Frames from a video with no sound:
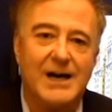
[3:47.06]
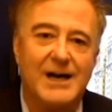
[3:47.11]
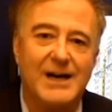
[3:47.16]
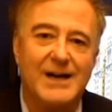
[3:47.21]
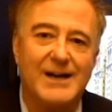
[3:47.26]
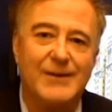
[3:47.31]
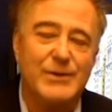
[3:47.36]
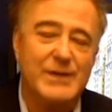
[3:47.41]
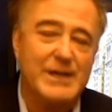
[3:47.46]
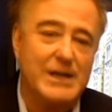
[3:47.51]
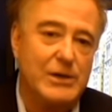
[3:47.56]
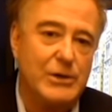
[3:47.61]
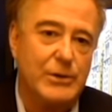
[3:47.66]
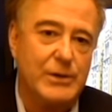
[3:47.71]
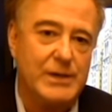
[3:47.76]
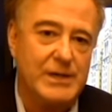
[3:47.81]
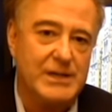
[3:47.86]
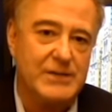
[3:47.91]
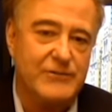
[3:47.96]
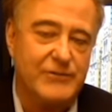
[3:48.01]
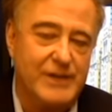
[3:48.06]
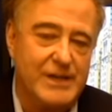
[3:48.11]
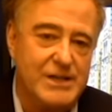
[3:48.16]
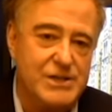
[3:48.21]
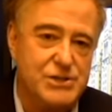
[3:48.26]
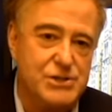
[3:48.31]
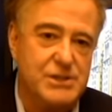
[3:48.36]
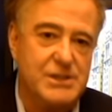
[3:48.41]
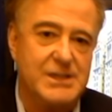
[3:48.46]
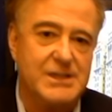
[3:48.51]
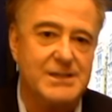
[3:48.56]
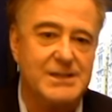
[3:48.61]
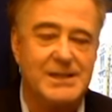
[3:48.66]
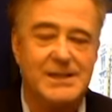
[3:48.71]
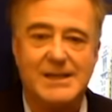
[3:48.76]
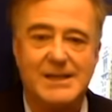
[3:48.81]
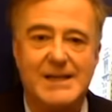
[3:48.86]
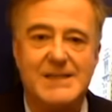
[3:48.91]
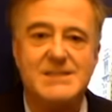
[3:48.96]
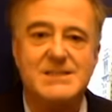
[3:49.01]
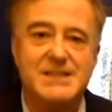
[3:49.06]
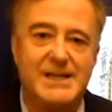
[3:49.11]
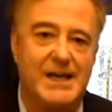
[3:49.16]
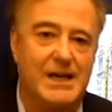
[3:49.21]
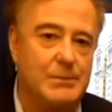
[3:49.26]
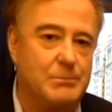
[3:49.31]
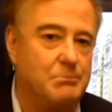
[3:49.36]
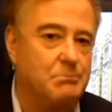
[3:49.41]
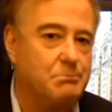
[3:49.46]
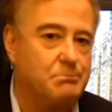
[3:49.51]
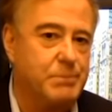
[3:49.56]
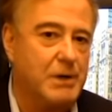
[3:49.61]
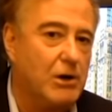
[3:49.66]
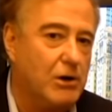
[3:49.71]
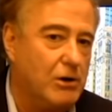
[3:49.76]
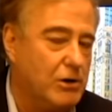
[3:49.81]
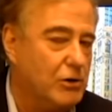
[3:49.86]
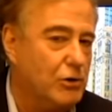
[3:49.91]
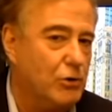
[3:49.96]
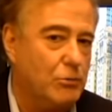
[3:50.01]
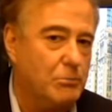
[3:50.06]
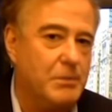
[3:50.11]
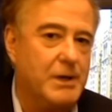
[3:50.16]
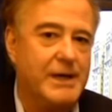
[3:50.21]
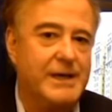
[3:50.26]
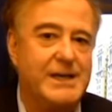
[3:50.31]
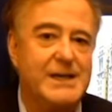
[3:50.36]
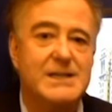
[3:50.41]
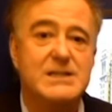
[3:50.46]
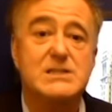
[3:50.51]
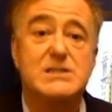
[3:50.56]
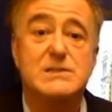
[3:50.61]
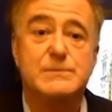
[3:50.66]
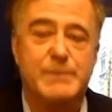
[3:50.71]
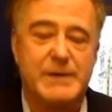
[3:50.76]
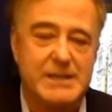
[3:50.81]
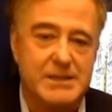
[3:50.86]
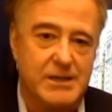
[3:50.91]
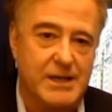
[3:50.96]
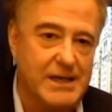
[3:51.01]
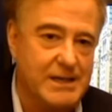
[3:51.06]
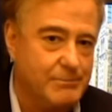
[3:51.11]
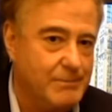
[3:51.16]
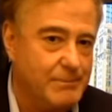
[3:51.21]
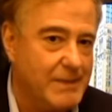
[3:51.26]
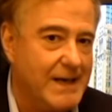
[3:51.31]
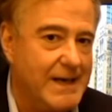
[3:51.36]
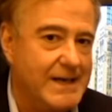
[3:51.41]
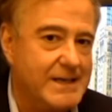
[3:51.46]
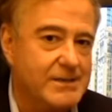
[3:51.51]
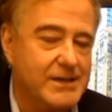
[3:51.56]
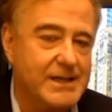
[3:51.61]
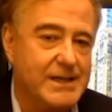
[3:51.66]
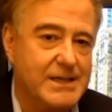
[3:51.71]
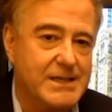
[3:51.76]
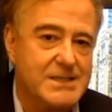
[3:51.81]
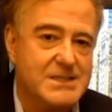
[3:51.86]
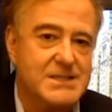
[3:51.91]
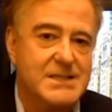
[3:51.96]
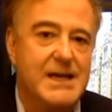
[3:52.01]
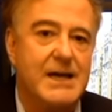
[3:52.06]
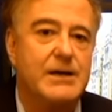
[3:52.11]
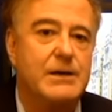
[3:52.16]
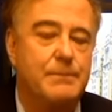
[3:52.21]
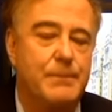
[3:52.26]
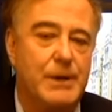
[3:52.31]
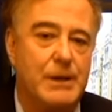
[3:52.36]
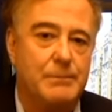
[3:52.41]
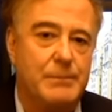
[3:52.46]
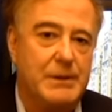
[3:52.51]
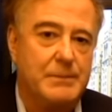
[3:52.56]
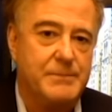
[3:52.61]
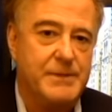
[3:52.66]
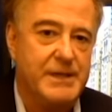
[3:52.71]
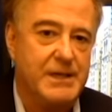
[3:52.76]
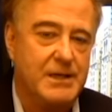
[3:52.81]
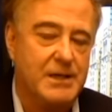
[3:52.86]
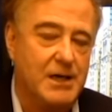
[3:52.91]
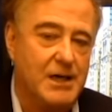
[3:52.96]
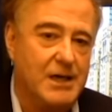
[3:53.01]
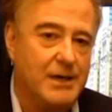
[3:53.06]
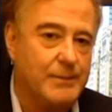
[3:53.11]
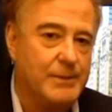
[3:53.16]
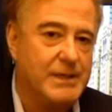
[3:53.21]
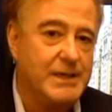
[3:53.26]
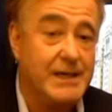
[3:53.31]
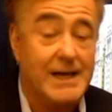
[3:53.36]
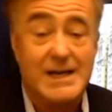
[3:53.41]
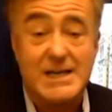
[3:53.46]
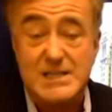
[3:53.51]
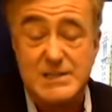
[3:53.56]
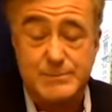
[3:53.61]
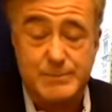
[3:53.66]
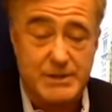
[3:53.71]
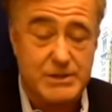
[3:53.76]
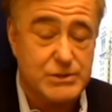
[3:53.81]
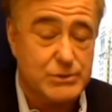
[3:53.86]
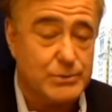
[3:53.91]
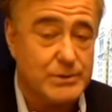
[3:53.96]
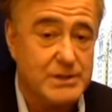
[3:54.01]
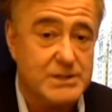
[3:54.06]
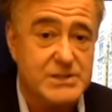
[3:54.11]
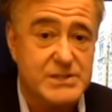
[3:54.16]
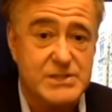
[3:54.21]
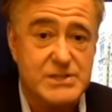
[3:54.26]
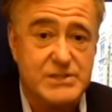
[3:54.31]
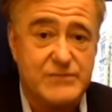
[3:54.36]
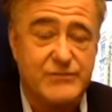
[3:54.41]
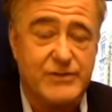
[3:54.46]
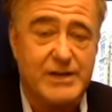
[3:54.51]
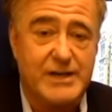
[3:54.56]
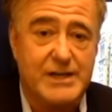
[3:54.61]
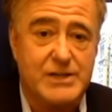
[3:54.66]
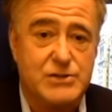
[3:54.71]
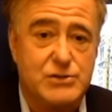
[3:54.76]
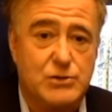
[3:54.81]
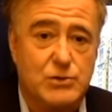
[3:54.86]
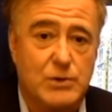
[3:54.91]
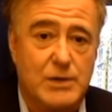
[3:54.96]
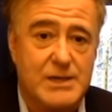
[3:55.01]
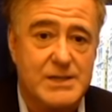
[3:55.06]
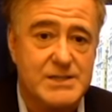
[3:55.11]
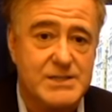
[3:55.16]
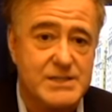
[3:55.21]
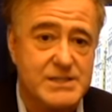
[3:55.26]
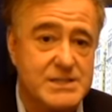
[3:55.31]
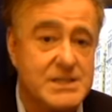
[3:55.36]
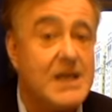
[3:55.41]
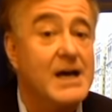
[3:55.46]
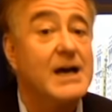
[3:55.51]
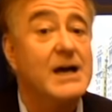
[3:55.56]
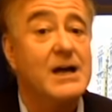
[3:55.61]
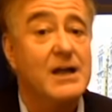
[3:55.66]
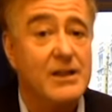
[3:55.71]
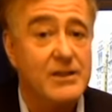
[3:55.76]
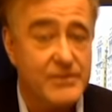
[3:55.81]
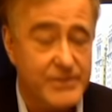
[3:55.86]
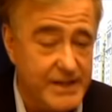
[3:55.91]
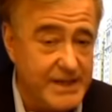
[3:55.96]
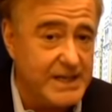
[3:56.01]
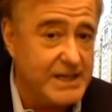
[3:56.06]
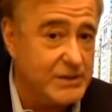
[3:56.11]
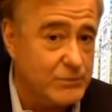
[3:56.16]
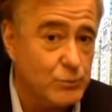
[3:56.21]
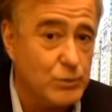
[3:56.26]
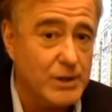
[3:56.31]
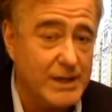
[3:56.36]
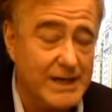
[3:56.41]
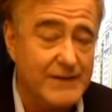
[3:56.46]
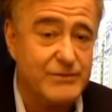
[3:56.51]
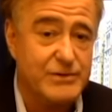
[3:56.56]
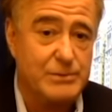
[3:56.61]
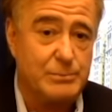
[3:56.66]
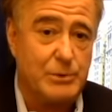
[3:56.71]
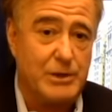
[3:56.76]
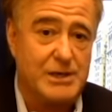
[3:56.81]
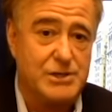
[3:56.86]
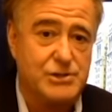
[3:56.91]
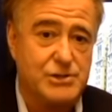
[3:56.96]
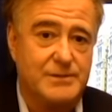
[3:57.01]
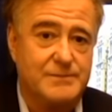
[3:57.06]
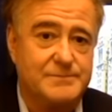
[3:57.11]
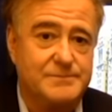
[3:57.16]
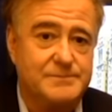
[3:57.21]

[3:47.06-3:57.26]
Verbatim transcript: without creating inflation, and then hence can't borrow money and spend like mad like it is now to pump up the economy and has been doing since the financial crisis, then we'll have a depression.